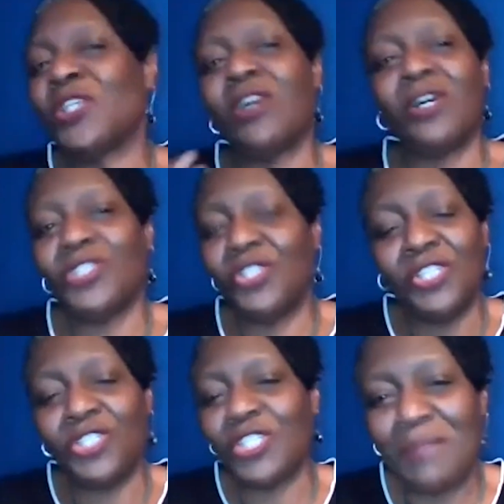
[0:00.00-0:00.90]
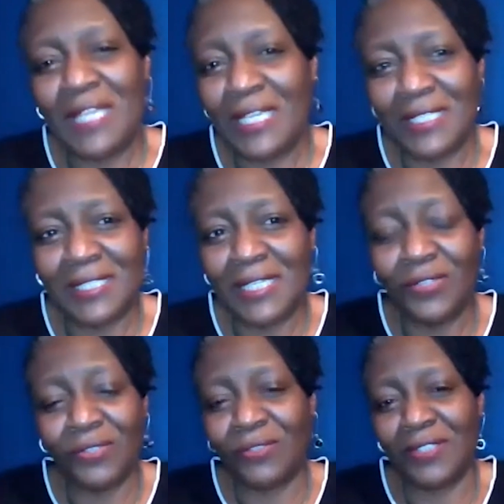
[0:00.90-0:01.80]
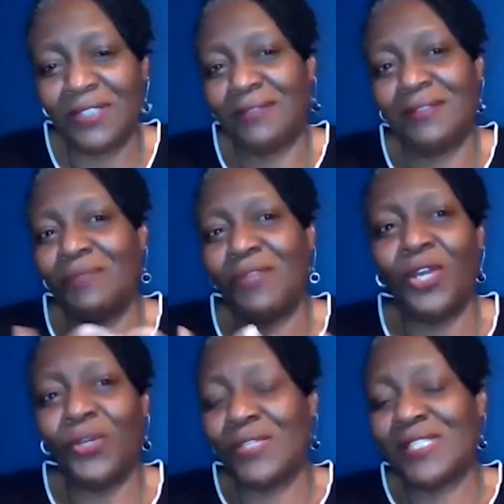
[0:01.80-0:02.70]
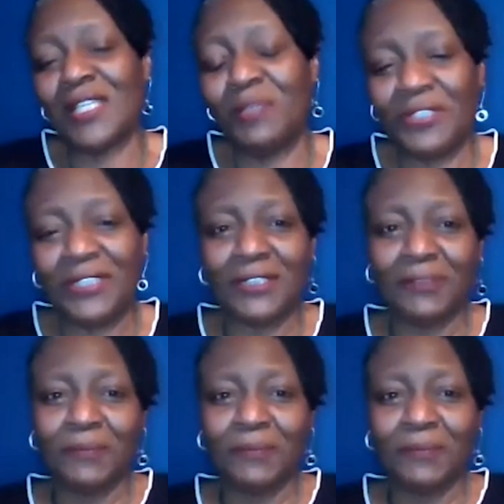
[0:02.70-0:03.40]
much larger than just me as a single lone celebrant.